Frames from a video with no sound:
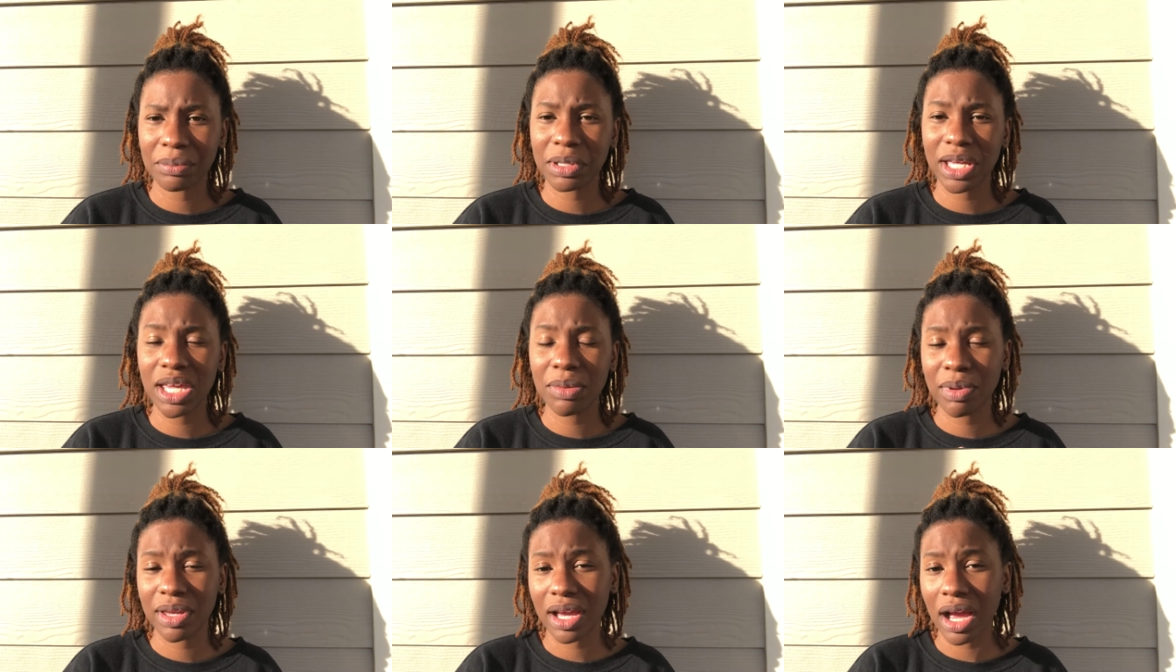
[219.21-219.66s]

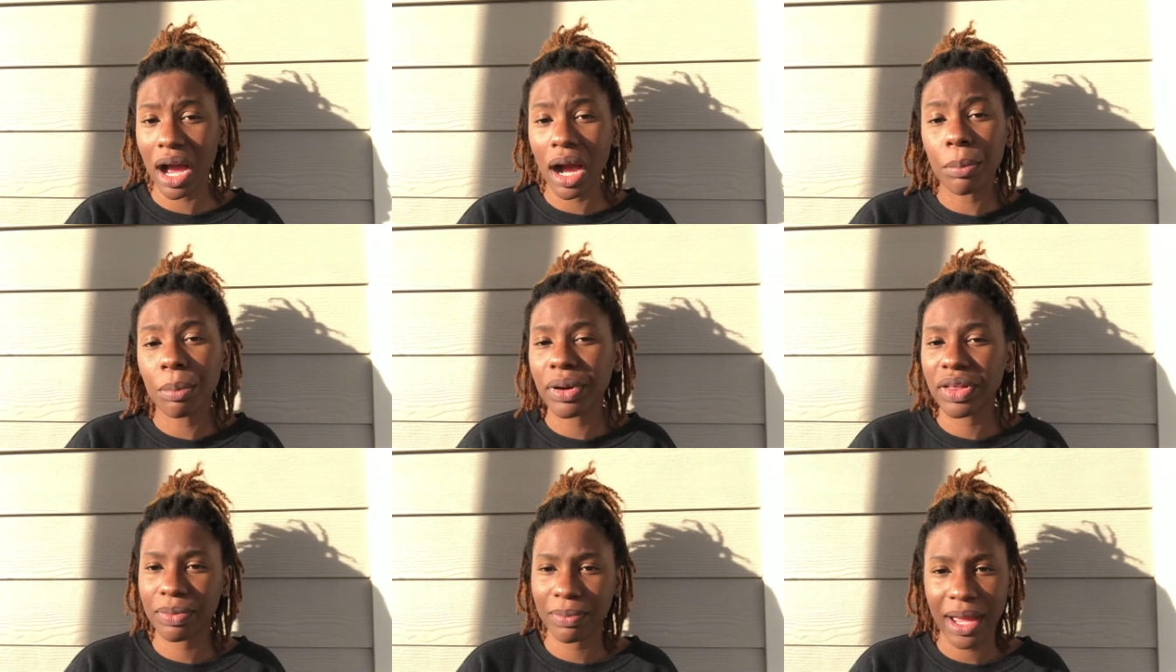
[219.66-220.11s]
keeping up
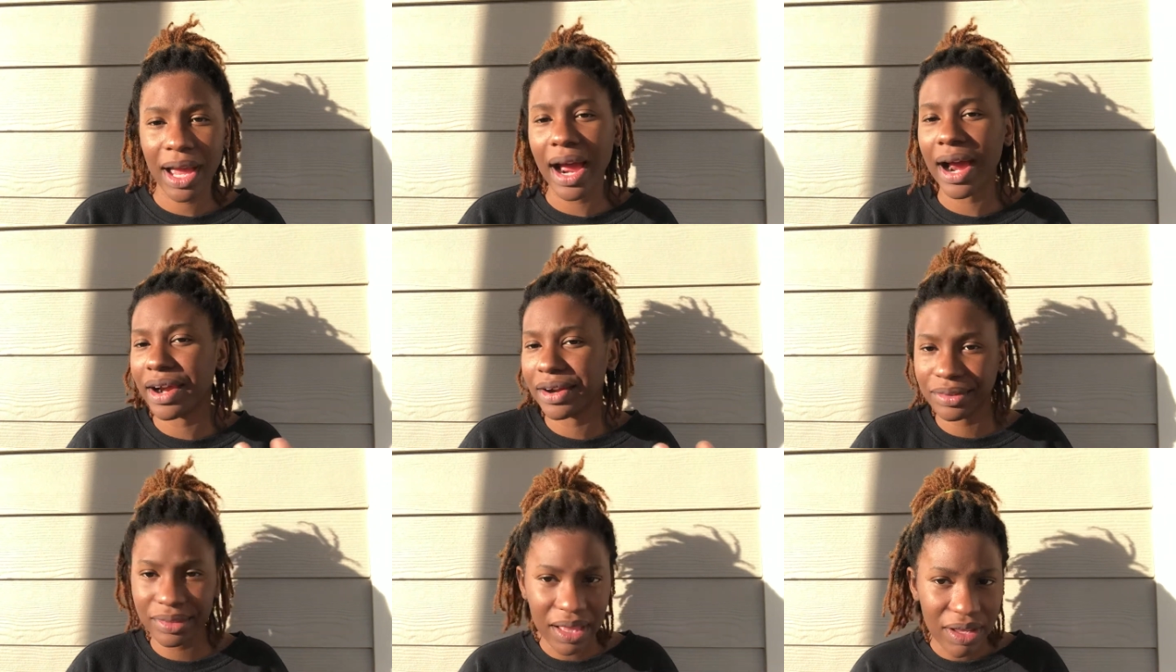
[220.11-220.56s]
with my
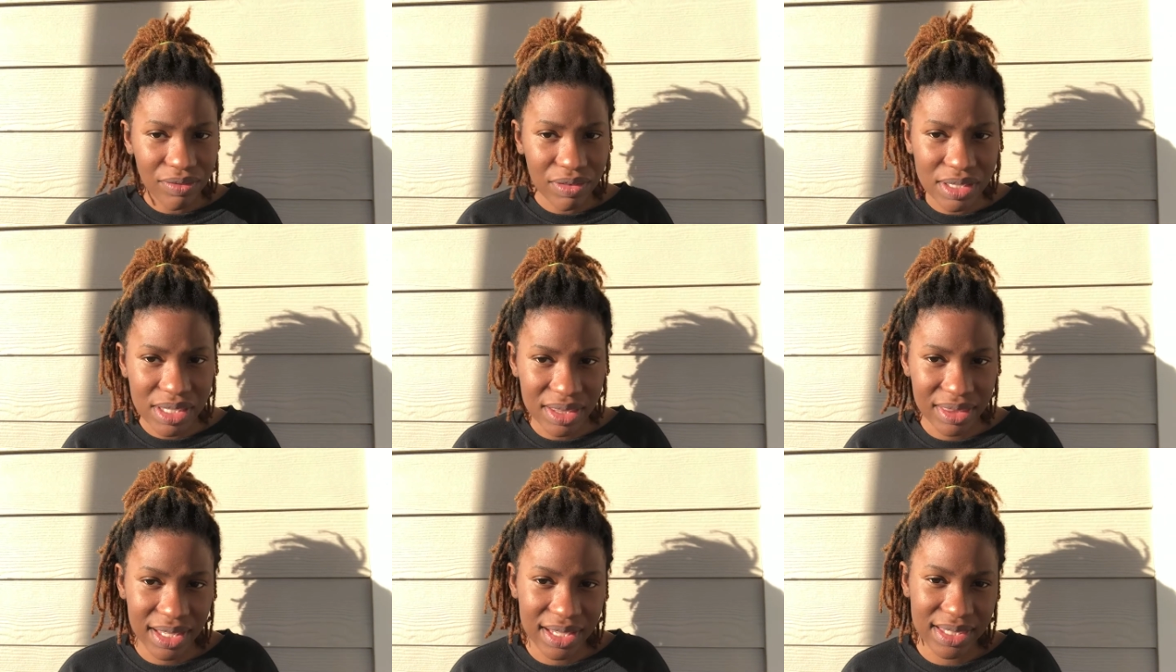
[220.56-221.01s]
iron levels
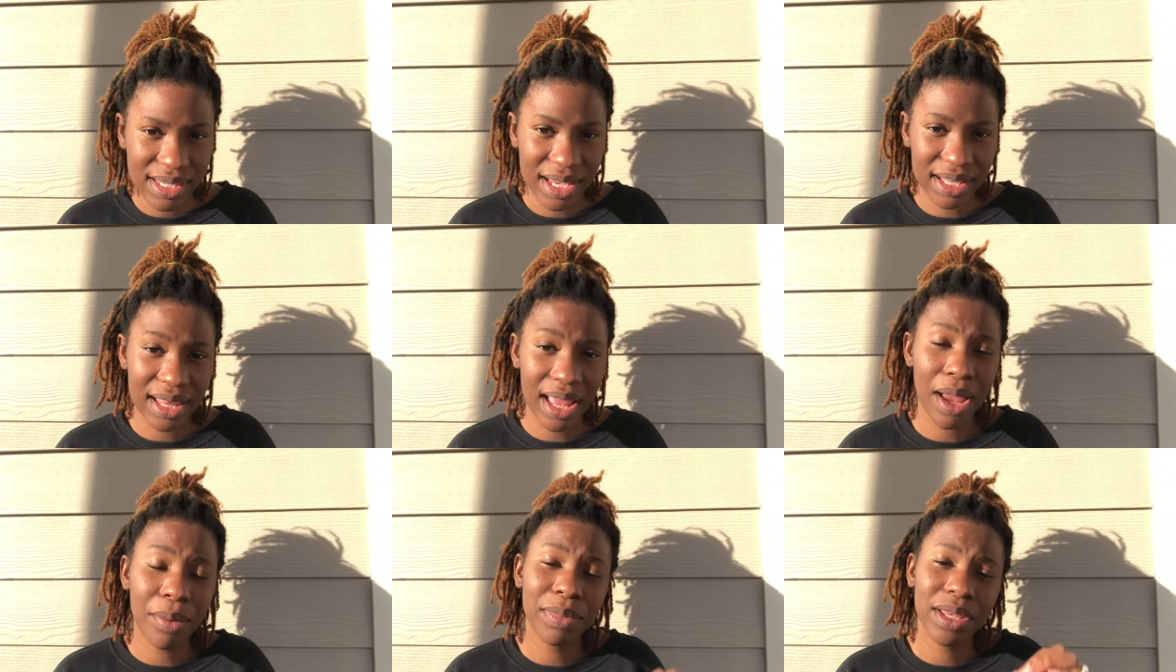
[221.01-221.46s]
and things like
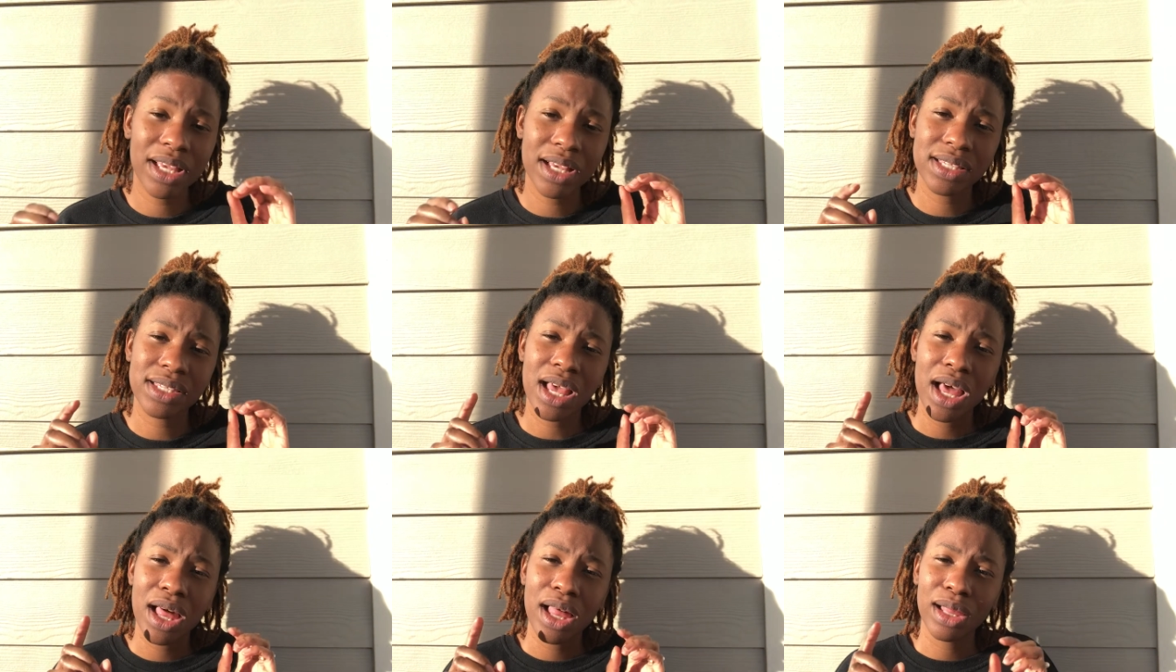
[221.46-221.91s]
that, because
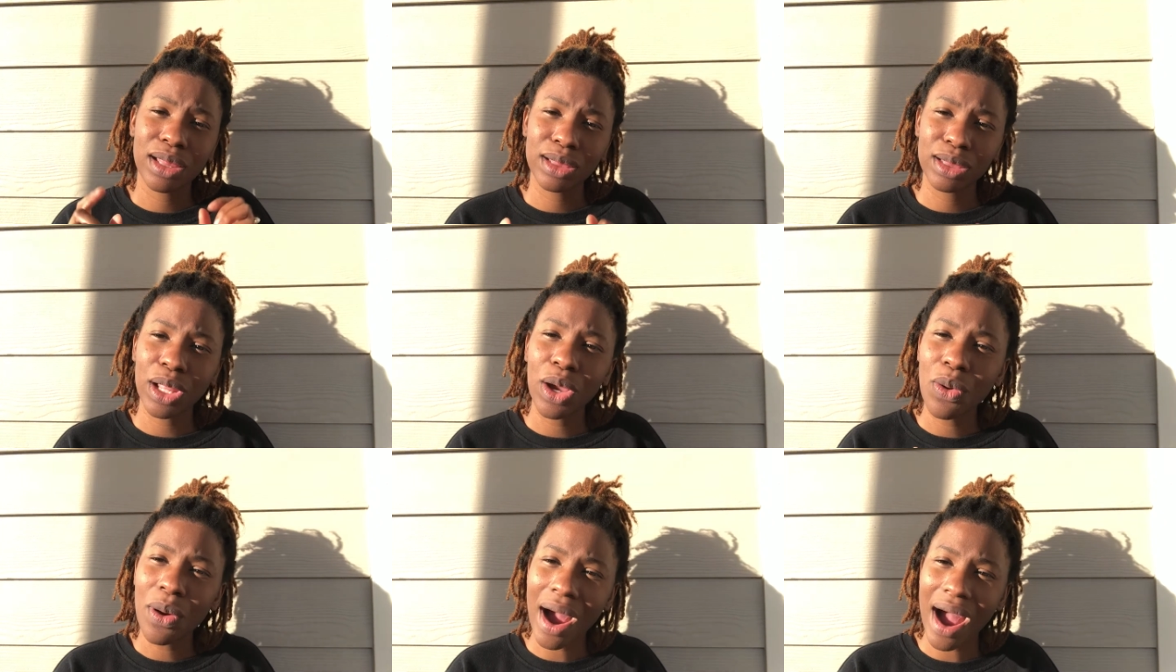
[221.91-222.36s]

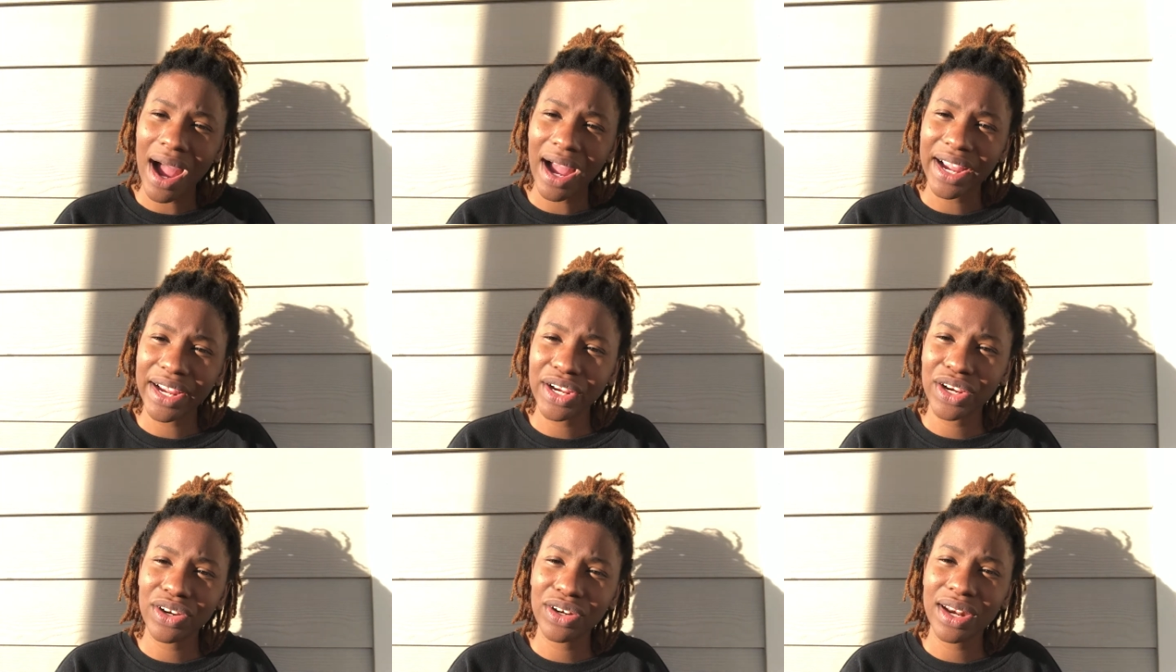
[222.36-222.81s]
low
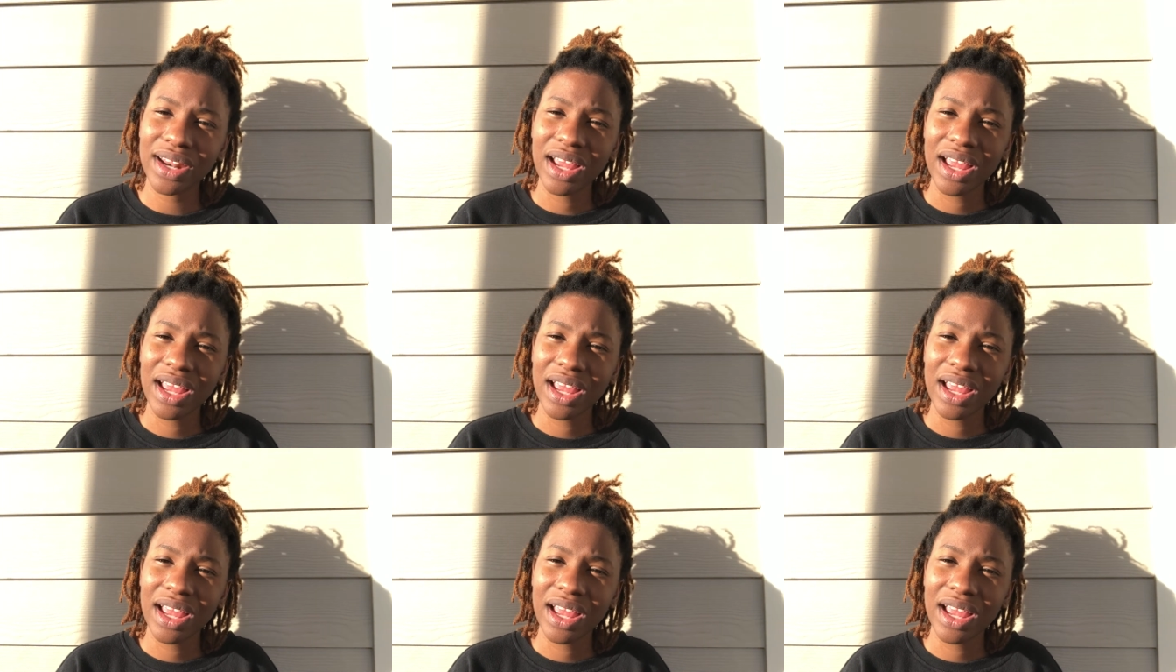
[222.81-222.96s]
iron